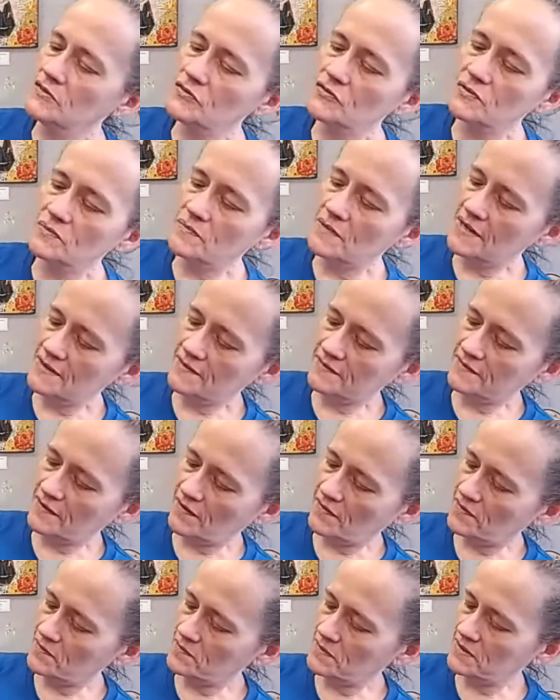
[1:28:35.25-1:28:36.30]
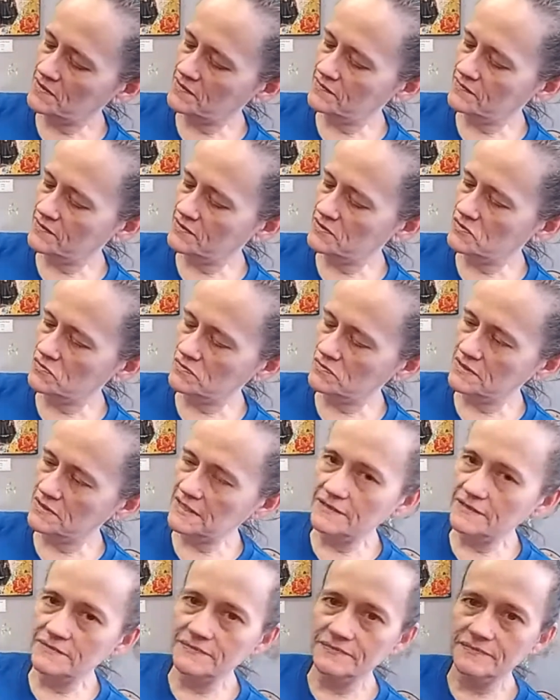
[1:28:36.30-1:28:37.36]
So I may sell them
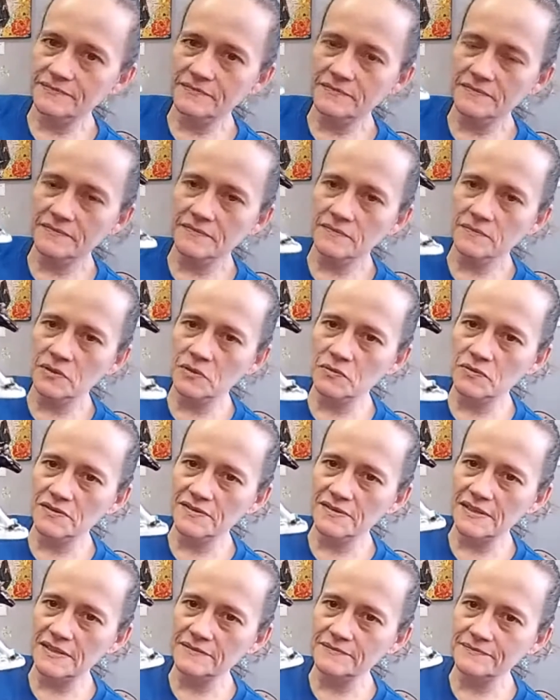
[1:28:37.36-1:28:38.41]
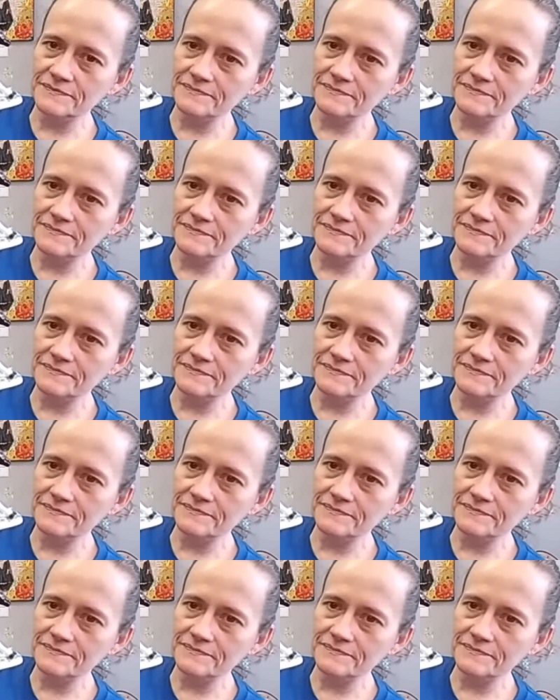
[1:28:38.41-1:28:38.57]
individually, but we'll see.